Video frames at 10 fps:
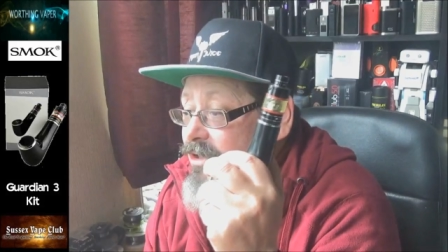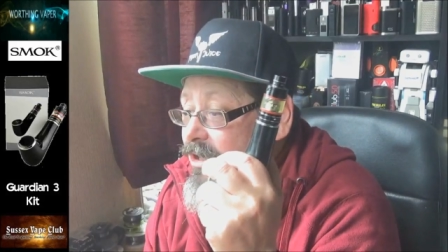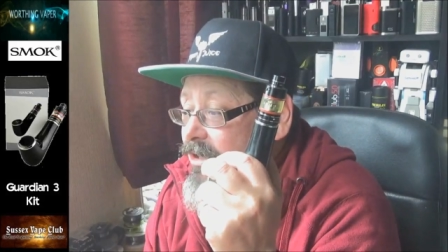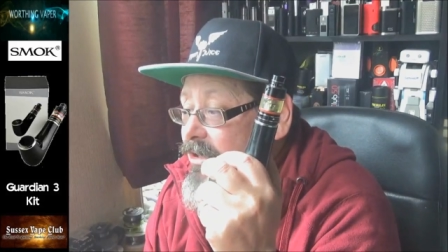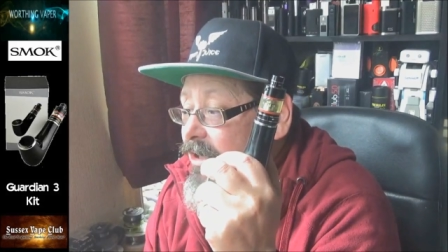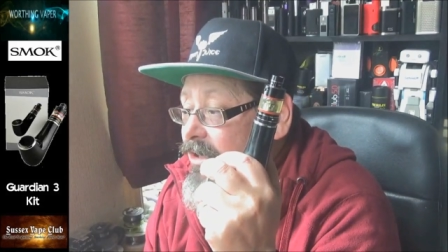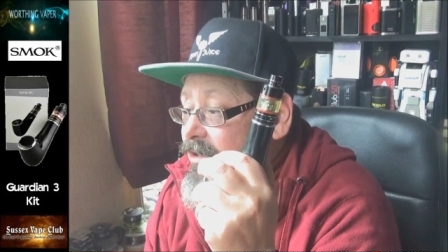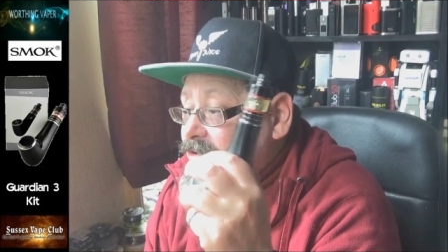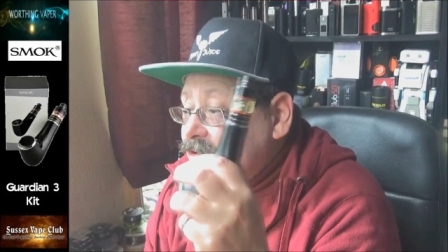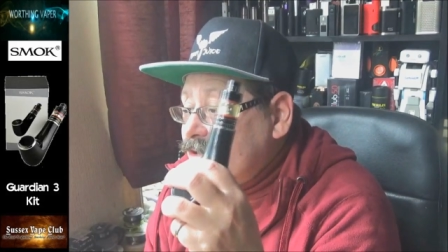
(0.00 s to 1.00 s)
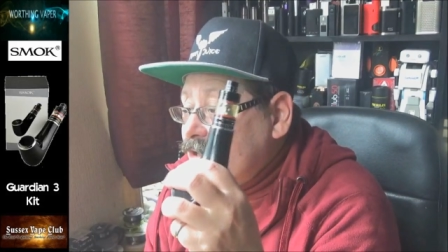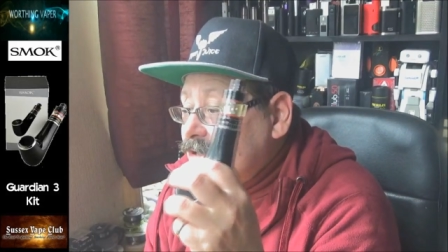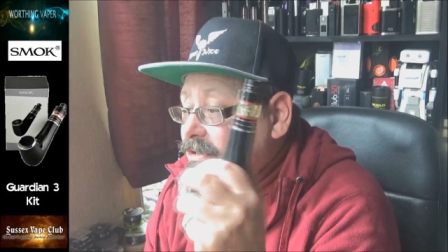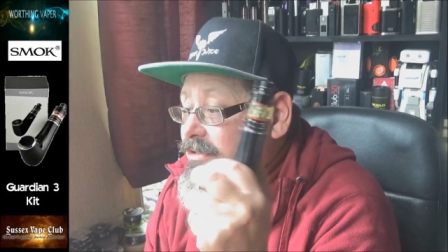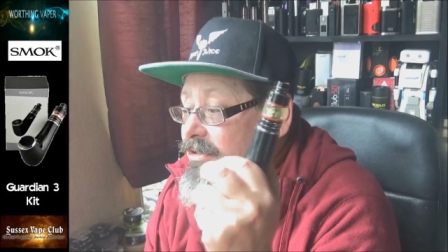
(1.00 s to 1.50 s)
tank can
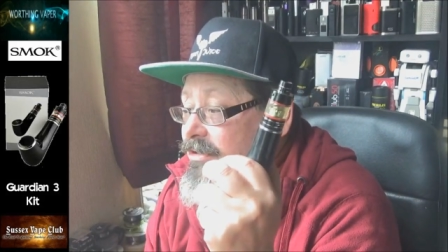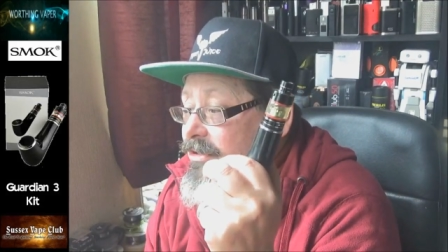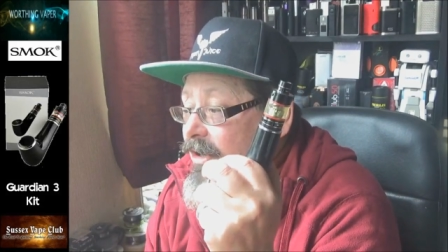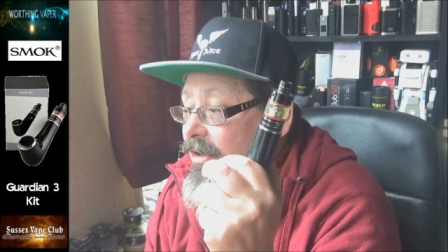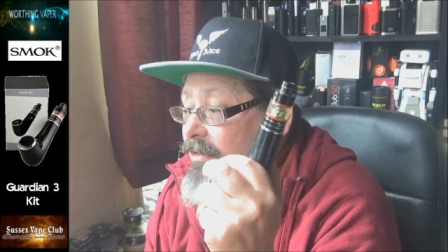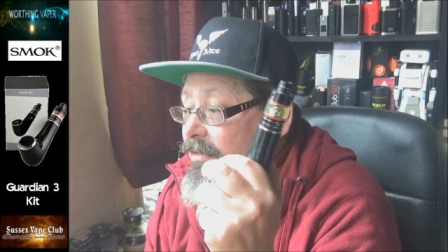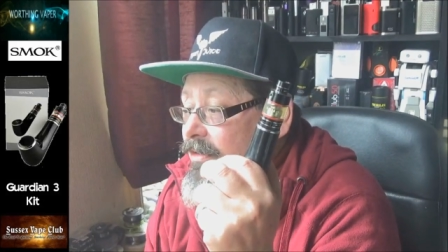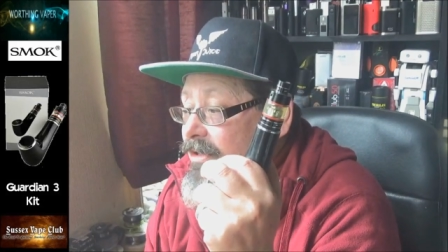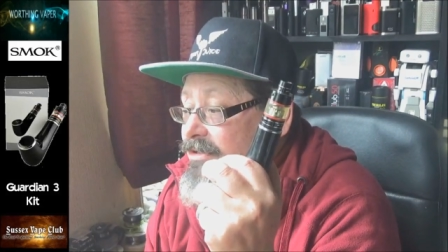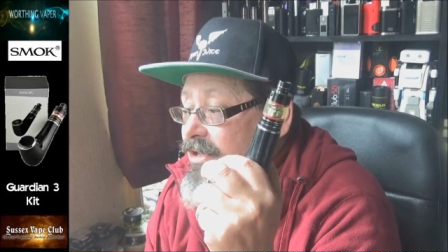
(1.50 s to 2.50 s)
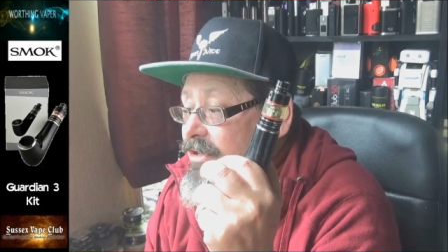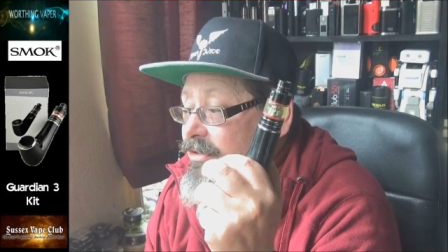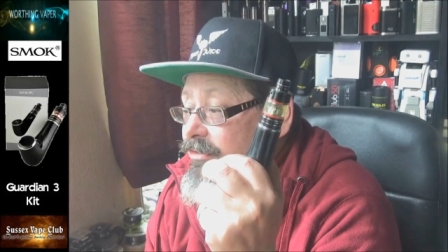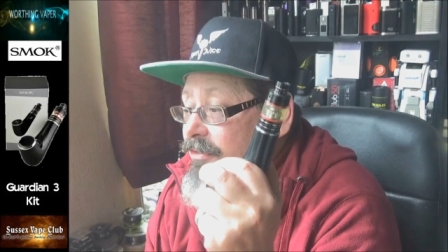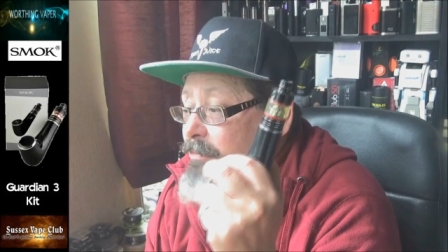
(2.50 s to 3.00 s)
extend to, uh, extend
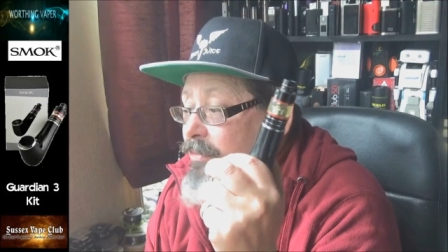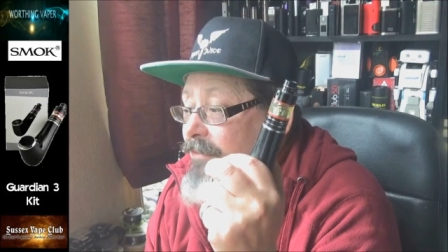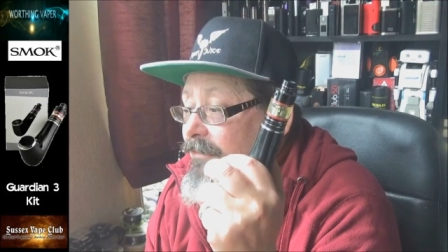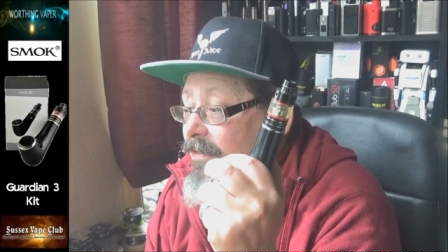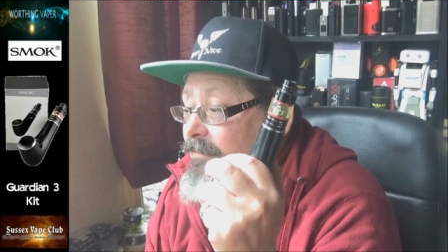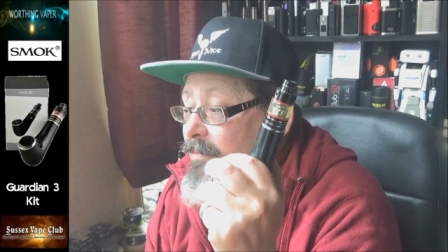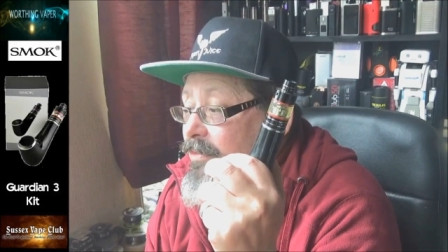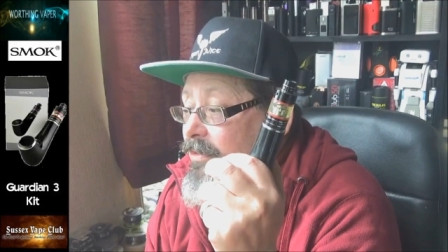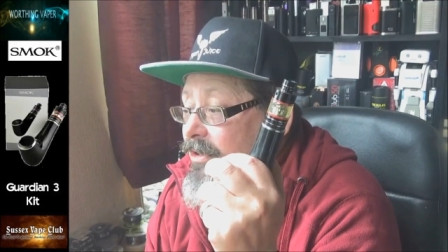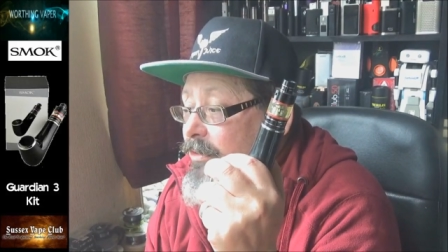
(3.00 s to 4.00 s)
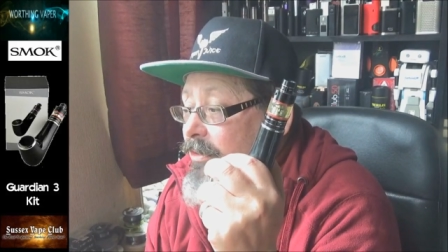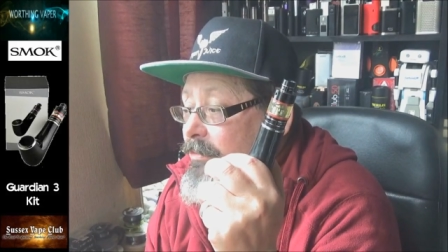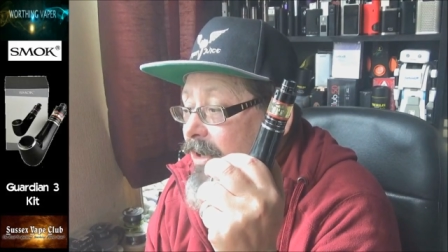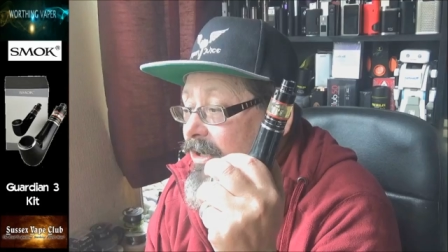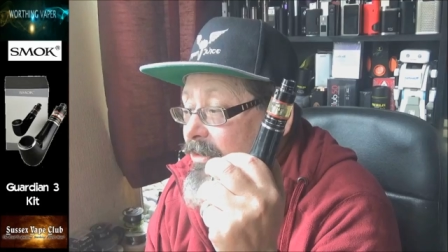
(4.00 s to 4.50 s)
the 3.5ml
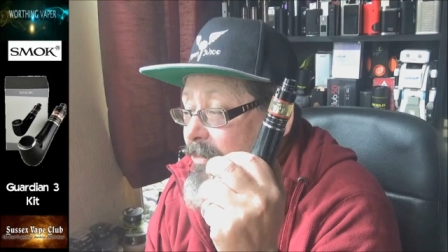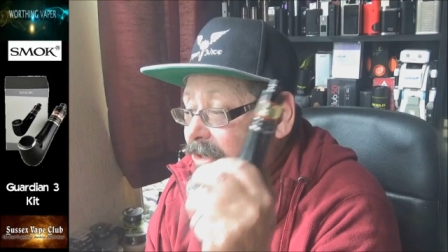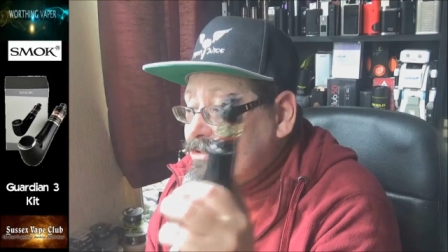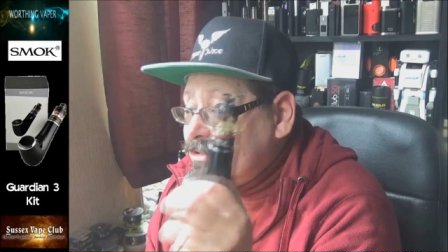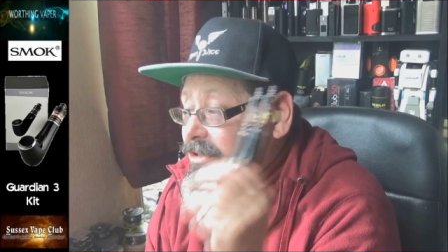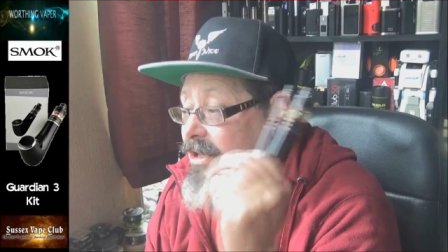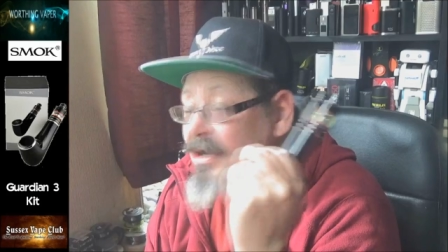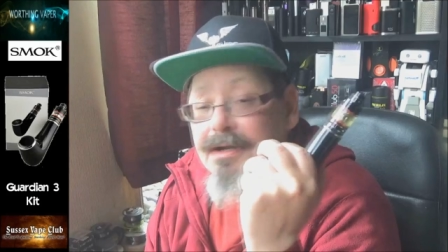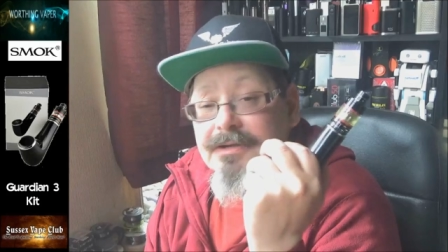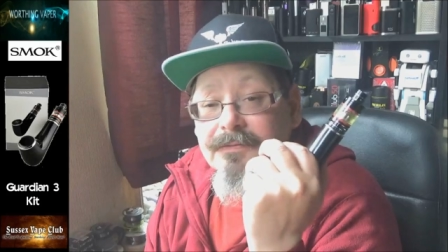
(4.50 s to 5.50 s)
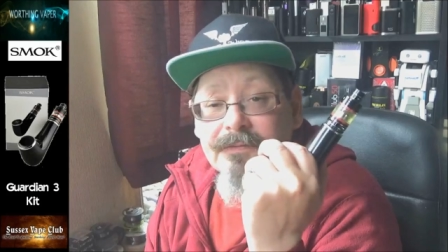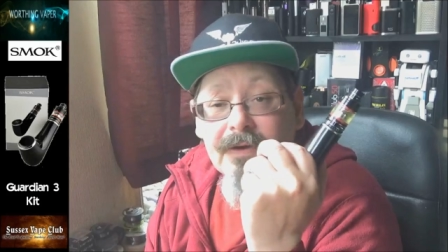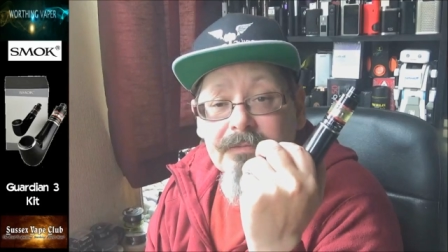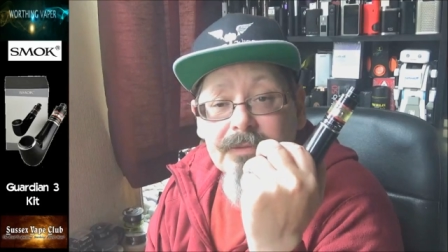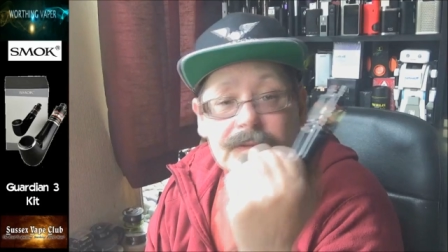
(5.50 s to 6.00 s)
liquid pack capacity to
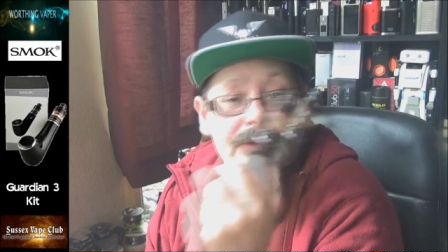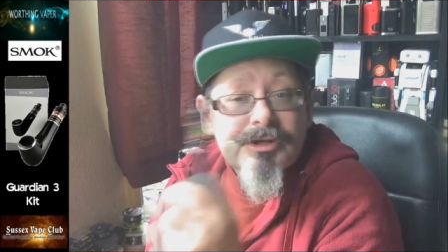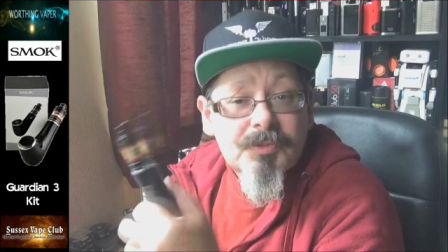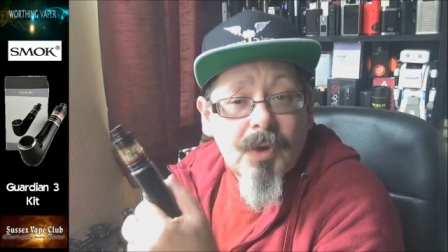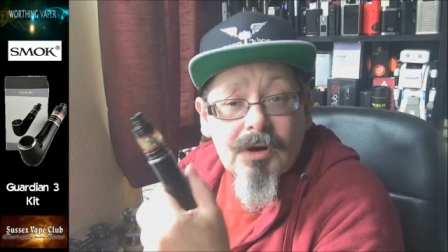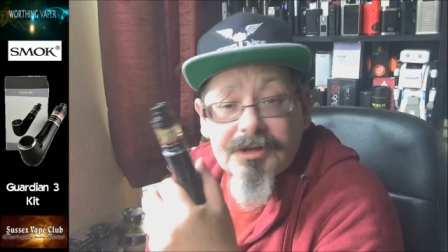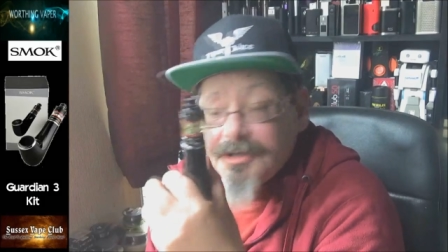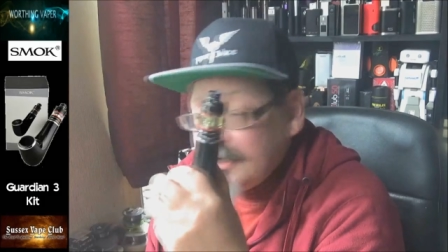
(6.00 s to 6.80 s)
5ml, which is what I